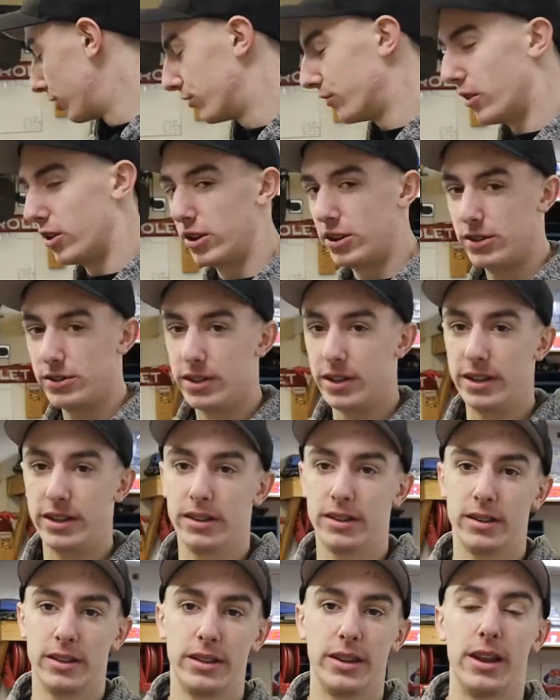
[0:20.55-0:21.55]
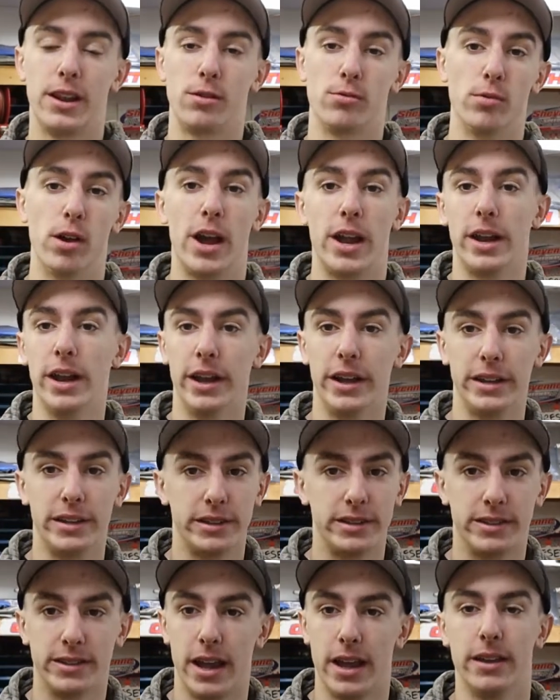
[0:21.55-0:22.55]
as far as like getting ride
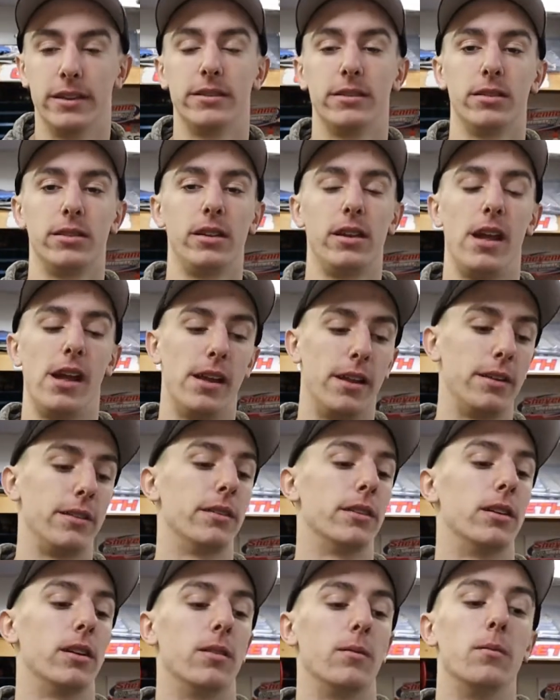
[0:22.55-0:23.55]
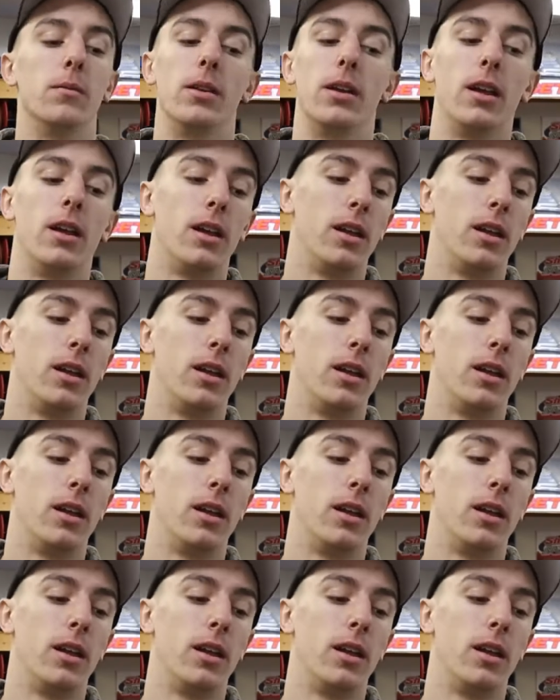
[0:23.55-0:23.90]
height set and